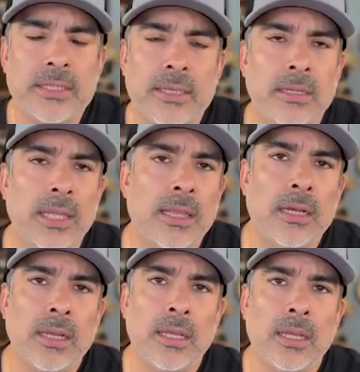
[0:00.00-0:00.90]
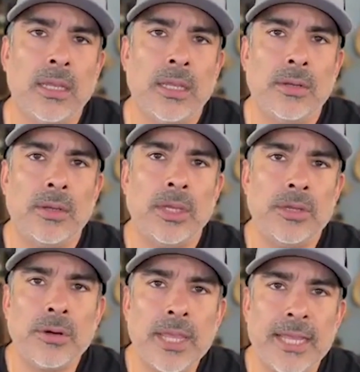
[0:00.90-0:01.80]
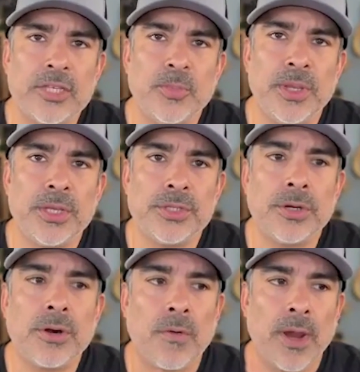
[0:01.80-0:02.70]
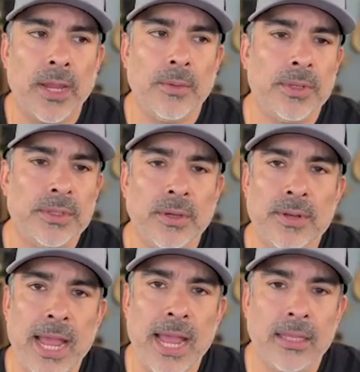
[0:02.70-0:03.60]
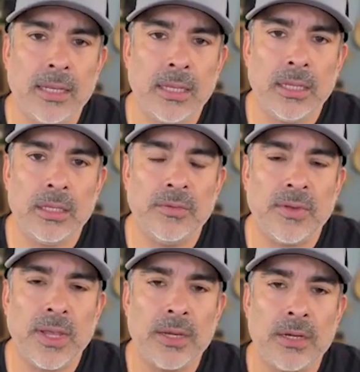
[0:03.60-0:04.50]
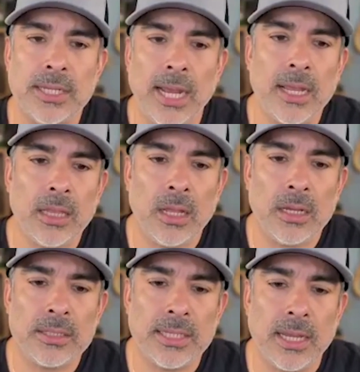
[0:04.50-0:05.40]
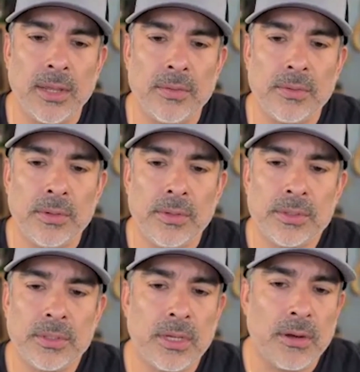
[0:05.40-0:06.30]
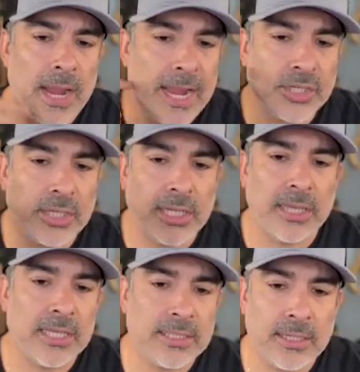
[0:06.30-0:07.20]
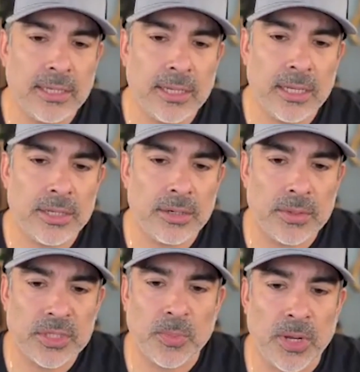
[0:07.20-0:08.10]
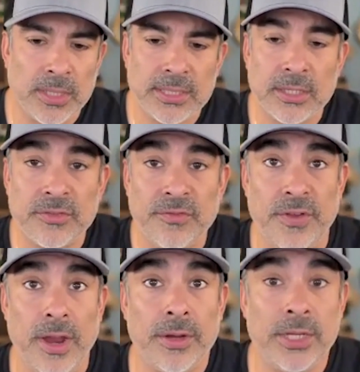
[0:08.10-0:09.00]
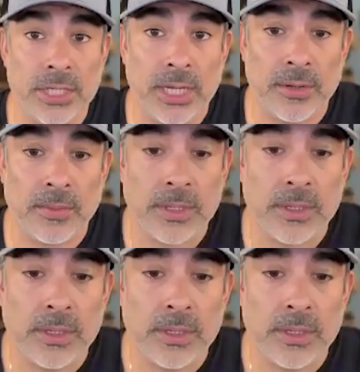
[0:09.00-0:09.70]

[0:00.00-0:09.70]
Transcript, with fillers: good that look in in your case because you're great with tonality you've got your dialogue down so that you're actually listening and your response sounds very genuine